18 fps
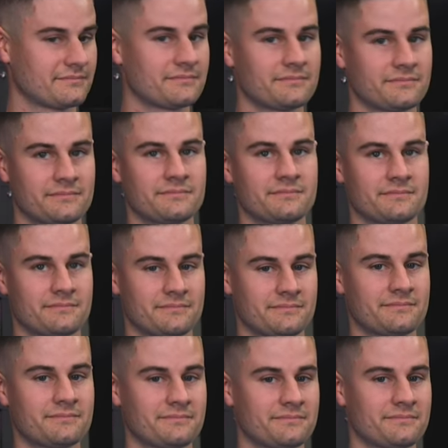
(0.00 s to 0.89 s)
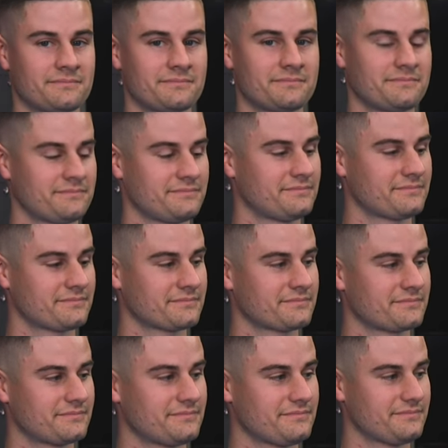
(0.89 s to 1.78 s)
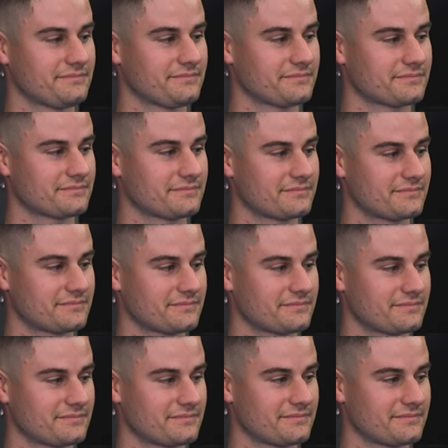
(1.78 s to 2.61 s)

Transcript: This person isn't speaking.